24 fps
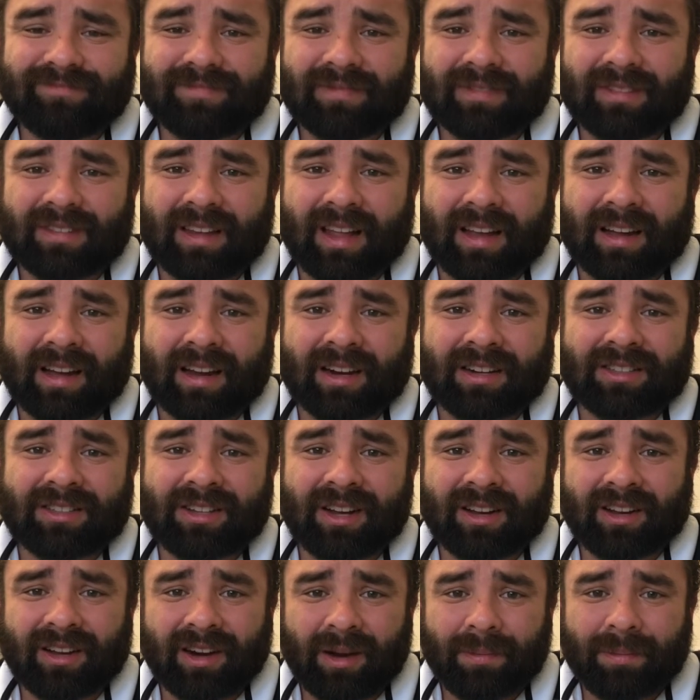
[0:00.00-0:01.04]
They got to
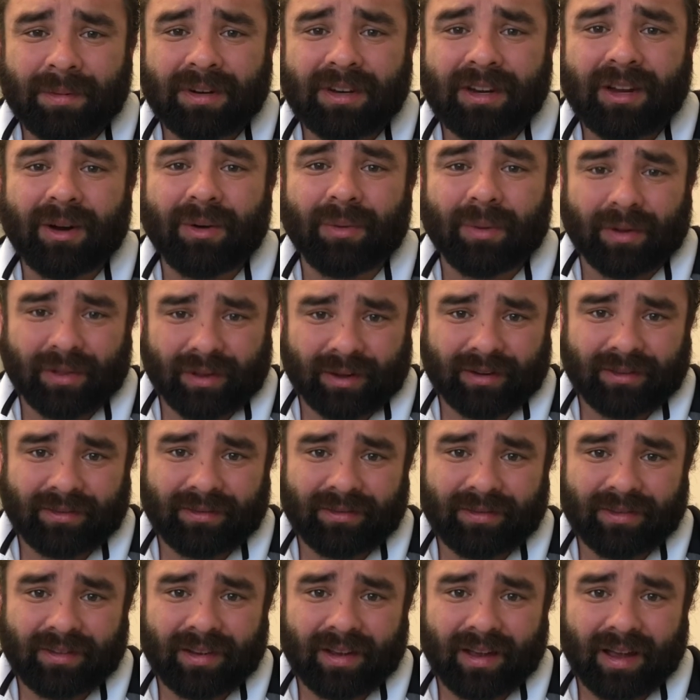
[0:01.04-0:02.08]
suck it up and deal with it.
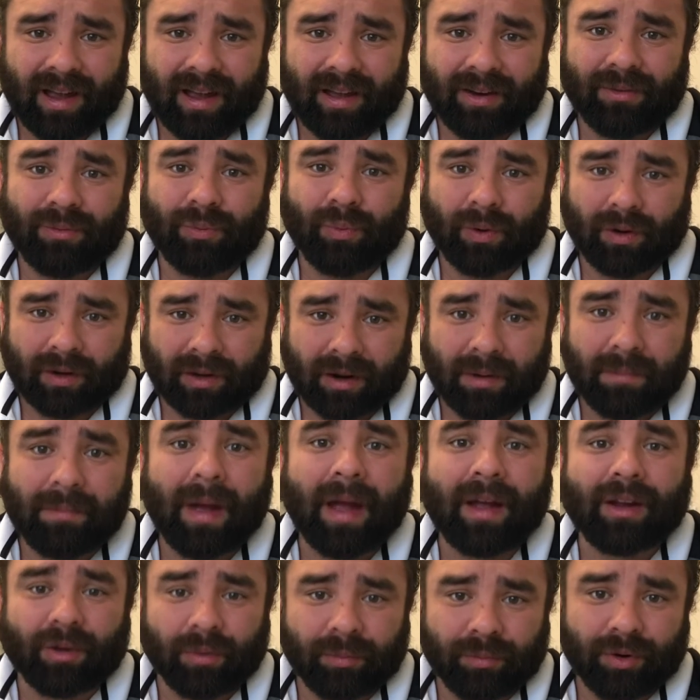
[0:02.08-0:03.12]
And we're going to
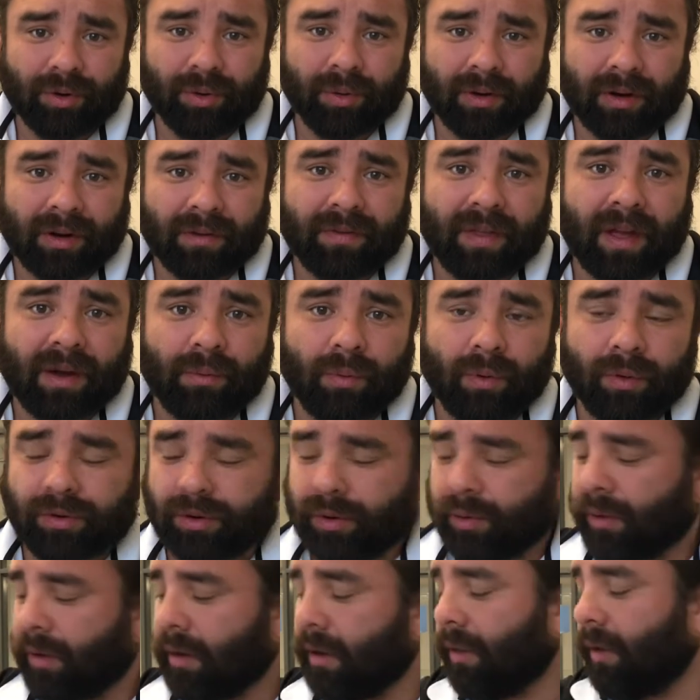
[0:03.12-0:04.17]
make them do it if they won't
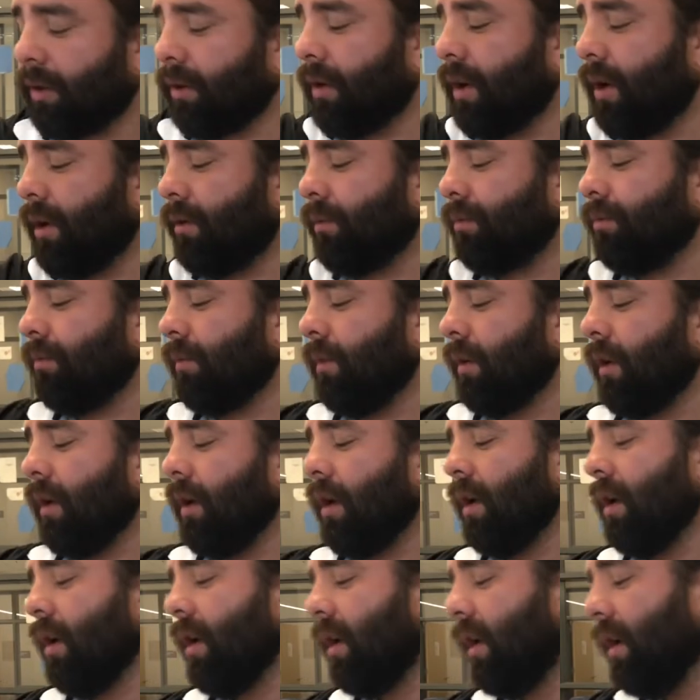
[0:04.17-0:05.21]
do it on their own.
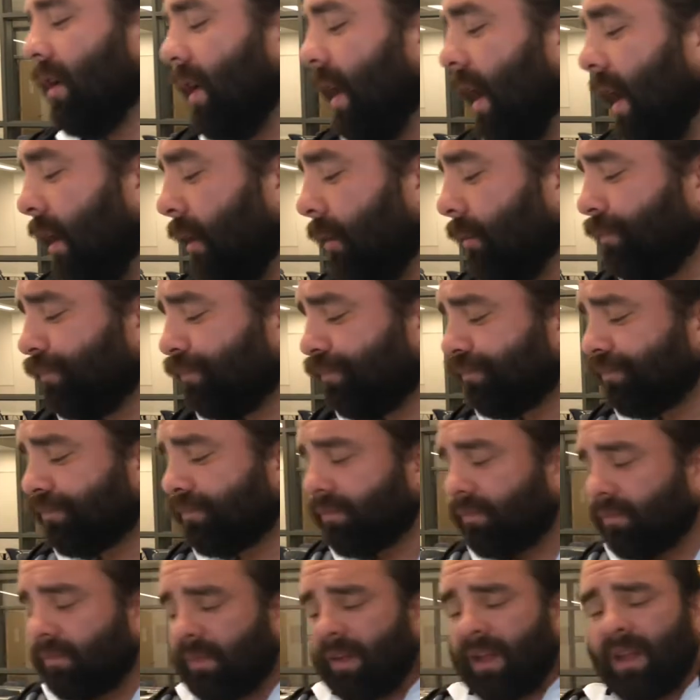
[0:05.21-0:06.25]
Now,
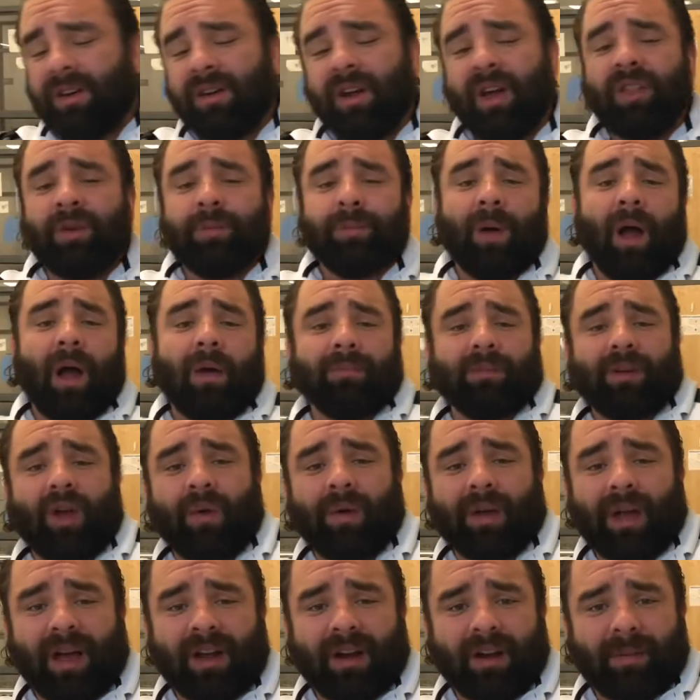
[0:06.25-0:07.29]
another problem
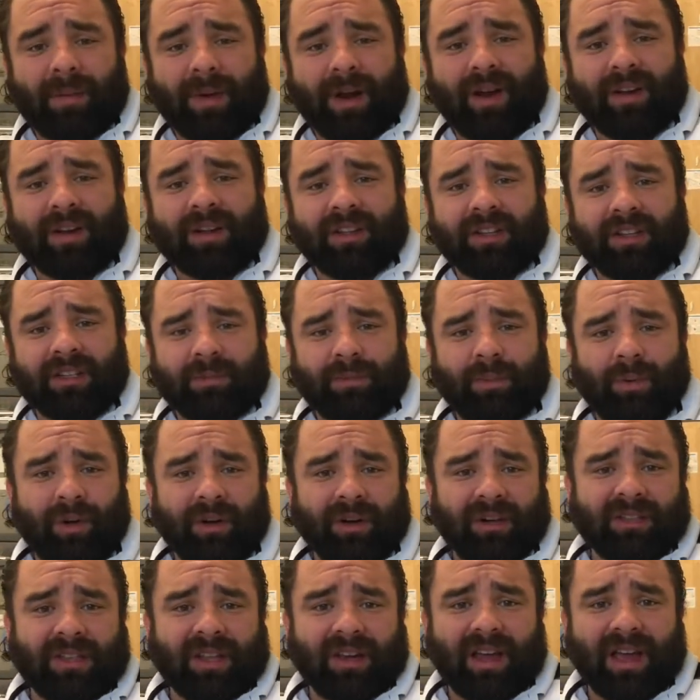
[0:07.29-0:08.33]
going on in America at this point
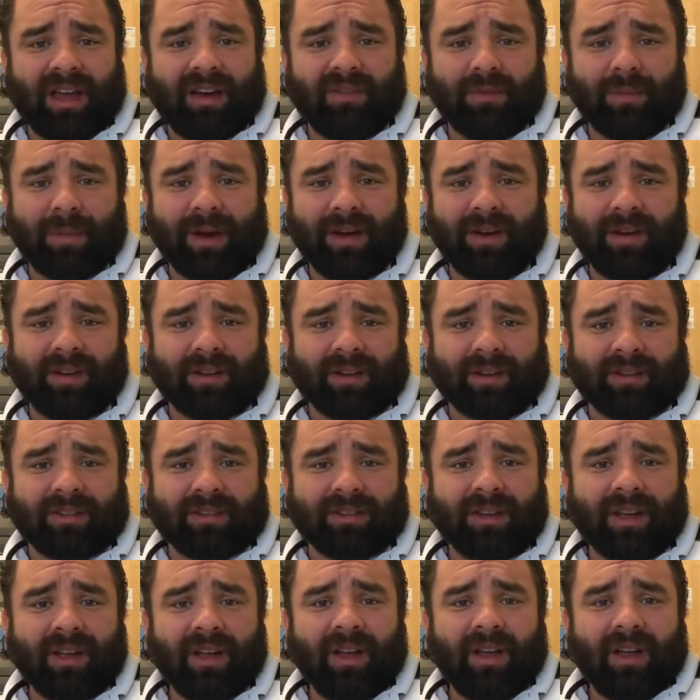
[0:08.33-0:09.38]
is the Native
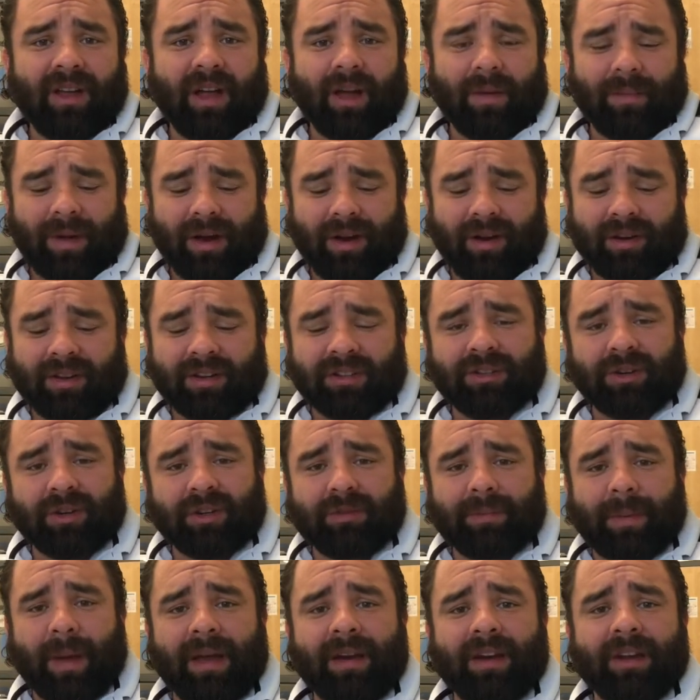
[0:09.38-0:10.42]
Americans. Americans are
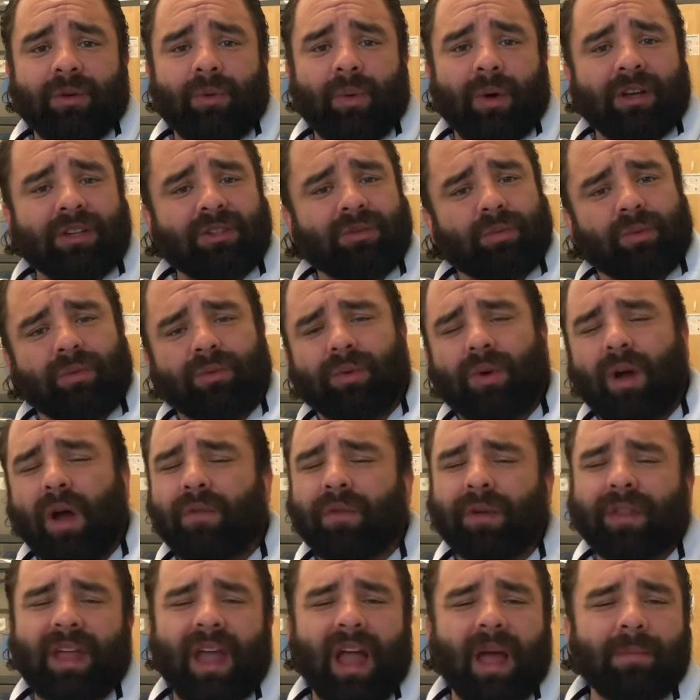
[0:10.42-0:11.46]
expanding westward. We're
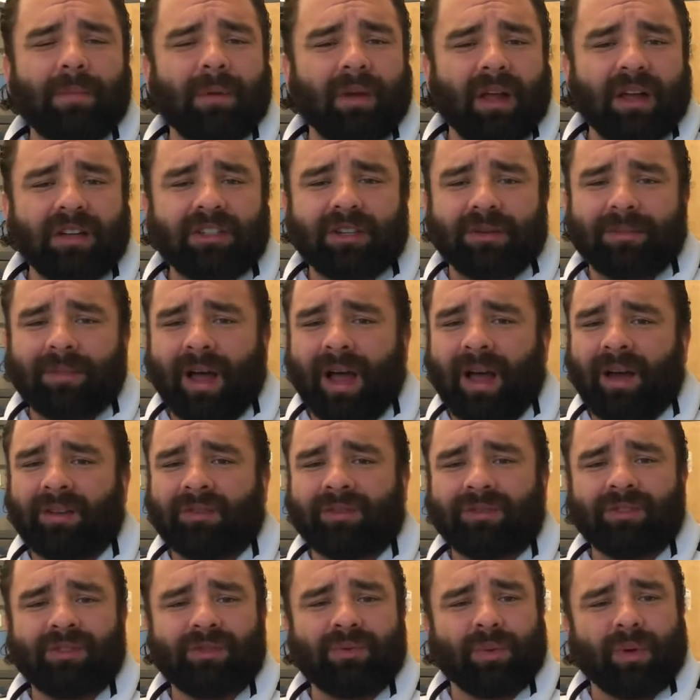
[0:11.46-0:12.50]
over the Appalachian Mountains.